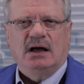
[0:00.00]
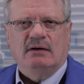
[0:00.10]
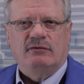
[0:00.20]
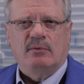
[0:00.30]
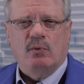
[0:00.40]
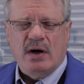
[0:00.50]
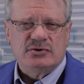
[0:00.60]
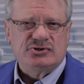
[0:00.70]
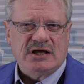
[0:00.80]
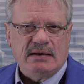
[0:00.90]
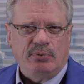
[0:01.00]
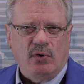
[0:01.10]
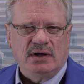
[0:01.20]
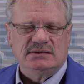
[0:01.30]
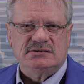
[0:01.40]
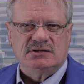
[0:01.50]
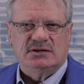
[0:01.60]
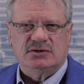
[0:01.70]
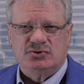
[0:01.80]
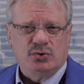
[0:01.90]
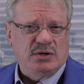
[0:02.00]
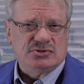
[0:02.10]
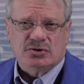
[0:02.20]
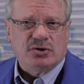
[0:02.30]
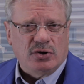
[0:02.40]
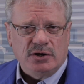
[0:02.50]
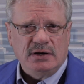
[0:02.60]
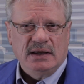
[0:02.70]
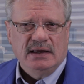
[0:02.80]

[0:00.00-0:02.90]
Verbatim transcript: Uh, from a weather standpoint, uh, two weeks looks good.